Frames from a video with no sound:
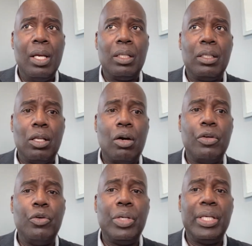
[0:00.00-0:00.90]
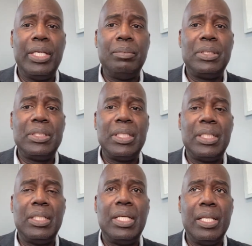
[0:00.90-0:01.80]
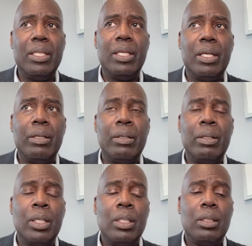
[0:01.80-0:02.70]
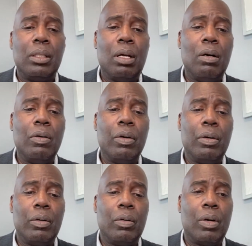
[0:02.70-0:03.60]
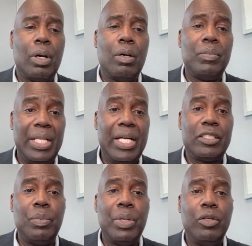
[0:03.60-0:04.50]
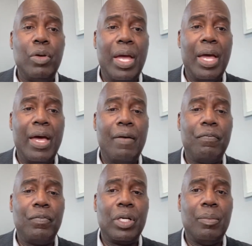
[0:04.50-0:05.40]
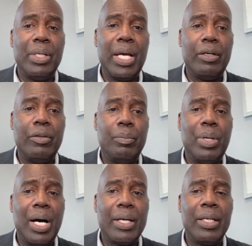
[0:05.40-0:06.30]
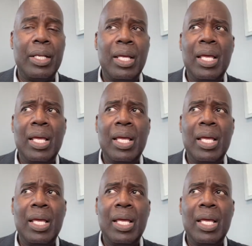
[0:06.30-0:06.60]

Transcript: The longer you can keep the tenant in there, the less money you have coming out of your pocket.